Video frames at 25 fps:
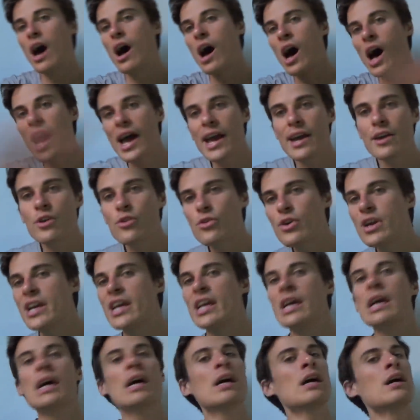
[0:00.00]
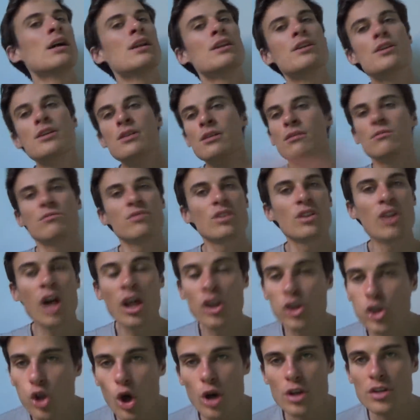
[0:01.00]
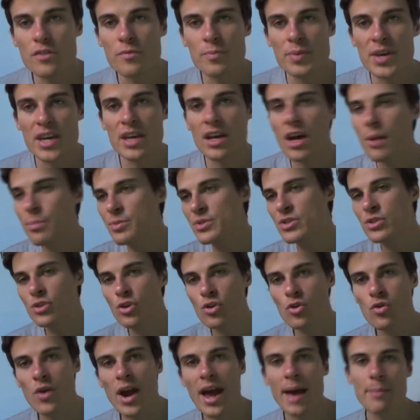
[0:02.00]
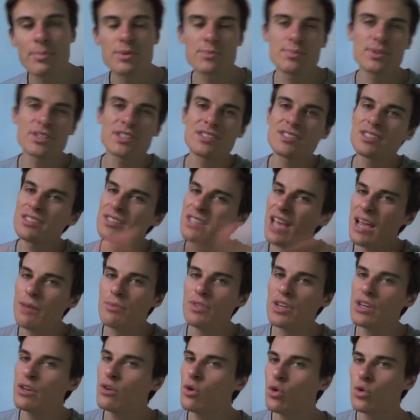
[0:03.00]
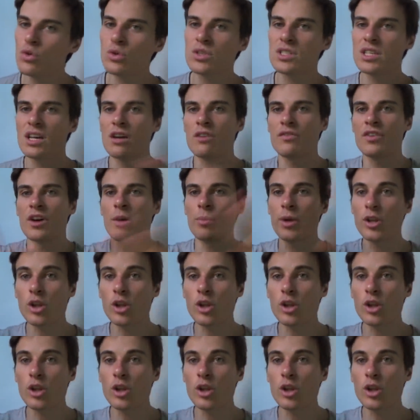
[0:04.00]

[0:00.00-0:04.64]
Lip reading: I agree. A lot of pickup is crap, but it's the same thing in all self-help.